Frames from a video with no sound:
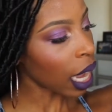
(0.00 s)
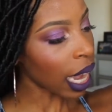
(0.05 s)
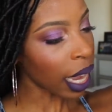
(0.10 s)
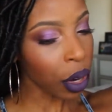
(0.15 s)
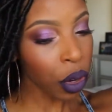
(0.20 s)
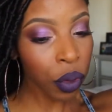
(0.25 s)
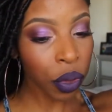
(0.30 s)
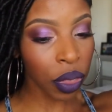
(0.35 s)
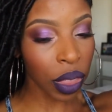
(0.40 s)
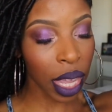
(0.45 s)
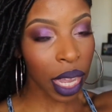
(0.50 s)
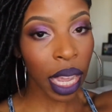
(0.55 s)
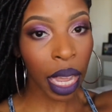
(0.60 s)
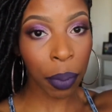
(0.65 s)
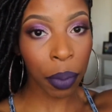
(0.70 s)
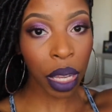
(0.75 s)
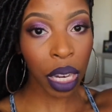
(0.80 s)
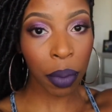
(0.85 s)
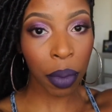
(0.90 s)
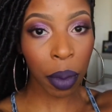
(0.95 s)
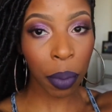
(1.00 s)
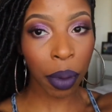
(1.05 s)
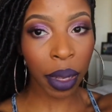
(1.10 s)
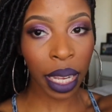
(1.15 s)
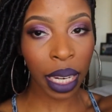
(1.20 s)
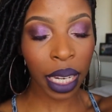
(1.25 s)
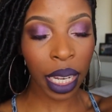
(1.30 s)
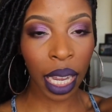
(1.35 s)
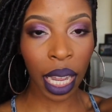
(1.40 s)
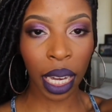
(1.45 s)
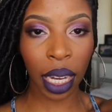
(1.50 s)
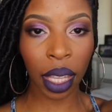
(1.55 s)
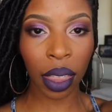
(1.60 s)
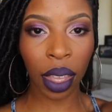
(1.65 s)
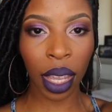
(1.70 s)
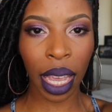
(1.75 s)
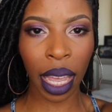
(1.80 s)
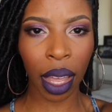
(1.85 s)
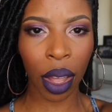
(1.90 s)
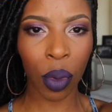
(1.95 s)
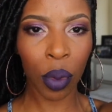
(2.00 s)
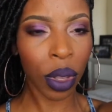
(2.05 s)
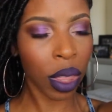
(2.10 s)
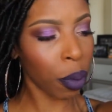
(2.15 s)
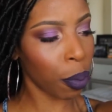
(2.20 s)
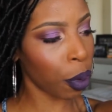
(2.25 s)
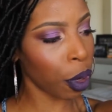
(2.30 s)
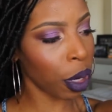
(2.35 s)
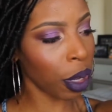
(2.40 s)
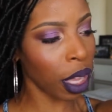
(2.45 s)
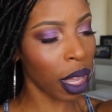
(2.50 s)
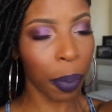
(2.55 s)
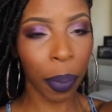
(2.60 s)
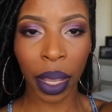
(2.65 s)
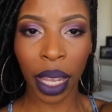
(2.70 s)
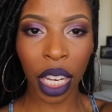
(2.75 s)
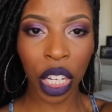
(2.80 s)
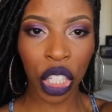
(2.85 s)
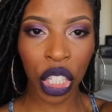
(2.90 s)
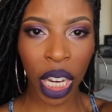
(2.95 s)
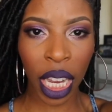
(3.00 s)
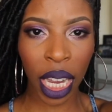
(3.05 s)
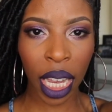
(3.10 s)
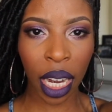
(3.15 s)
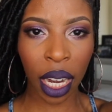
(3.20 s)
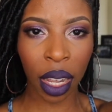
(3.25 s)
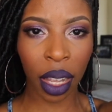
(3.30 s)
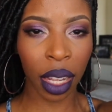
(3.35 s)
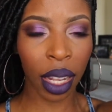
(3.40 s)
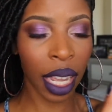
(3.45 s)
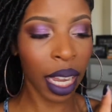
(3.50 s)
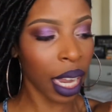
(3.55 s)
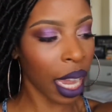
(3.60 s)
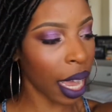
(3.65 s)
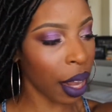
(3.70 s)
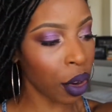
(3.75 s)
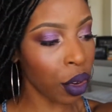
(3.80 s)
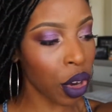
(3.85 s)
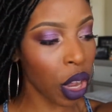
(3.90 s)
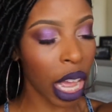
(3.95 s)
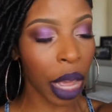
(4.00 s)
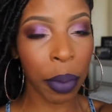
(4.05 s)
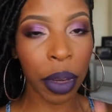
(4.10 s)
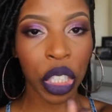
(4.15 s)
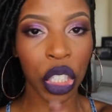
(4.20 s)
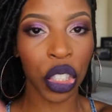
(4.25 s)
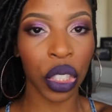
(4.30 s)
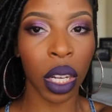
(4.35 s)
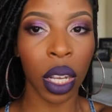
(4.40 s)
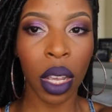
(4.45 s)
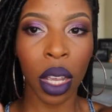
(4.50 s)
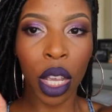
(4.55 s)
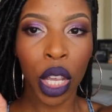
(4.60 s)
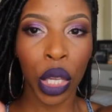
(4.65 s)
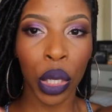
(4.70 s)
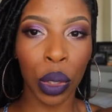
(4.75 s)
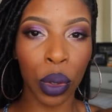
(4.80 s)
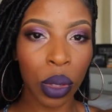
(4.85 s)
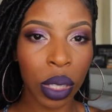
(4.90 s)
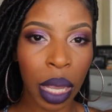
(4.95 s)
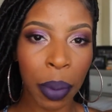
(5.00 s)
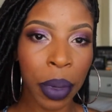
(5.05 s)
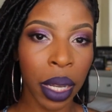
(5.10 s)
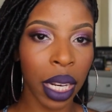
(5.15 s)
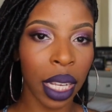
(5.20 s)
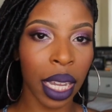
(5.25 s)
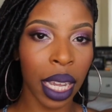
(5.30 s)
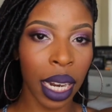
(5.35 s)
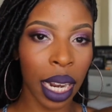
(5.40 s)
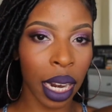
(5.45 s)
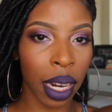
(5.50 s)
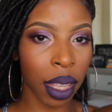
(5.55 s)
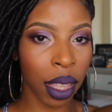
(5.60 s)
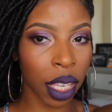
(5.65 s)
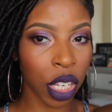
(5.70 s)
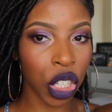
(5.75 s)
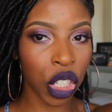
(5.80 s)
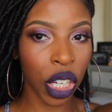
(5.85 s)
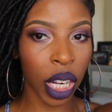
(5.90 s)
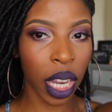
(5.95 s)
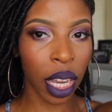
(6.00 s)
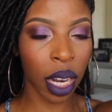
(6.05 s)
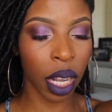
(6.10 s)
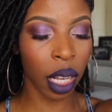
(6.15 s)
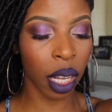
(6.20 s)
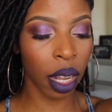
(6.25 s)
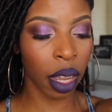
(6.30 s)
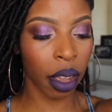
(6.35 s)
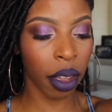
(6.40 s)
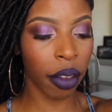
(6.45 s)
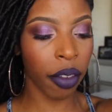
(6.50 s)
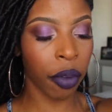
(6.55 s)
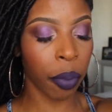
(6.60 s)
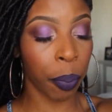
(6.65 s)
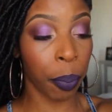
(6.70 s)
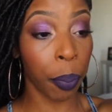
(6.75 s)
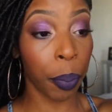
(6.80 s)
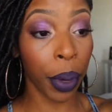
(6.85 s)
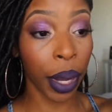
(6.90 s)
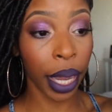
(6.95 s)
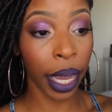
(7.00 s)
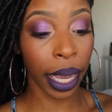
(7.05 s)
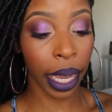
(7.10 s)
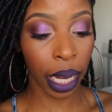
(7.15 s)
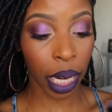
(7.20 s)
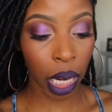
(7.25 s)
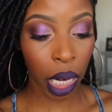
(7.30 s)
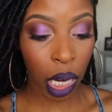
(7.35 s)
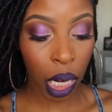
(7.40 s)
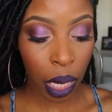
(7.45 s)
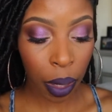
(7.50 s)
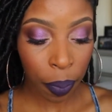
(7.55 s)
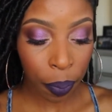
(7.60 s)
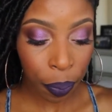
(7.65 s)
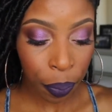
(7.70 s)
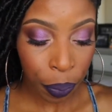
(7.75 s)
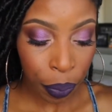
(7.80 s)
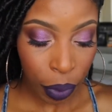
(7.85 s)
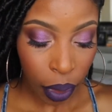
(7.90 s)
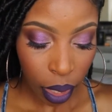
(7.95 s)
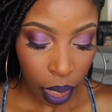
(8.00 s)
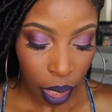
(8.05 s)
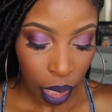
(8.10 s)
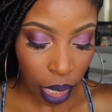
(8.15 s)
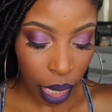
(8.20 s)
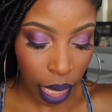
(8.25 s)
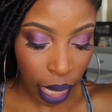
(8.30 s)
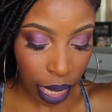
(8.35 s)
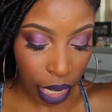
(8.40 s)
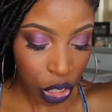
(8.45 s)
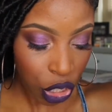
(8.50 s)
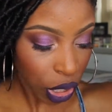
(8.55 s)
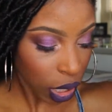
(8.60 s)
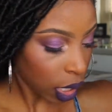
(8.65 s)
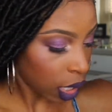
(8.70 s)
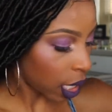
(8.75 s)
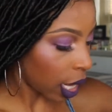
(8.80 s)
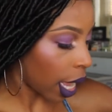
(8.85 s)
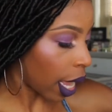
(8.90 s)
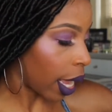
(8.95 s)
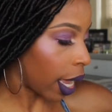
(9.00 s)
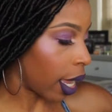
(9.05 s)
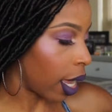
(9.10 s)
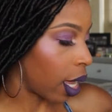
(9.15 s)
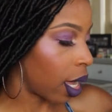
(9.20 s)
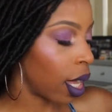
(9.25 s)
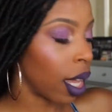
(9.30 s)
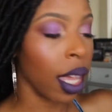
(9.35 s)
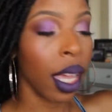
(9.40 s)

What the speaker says: I don't think I'm gonna be blending anything out with a pink shade. Like, I don't know how much use I'm gonna get out of this shade Love, but can I just say,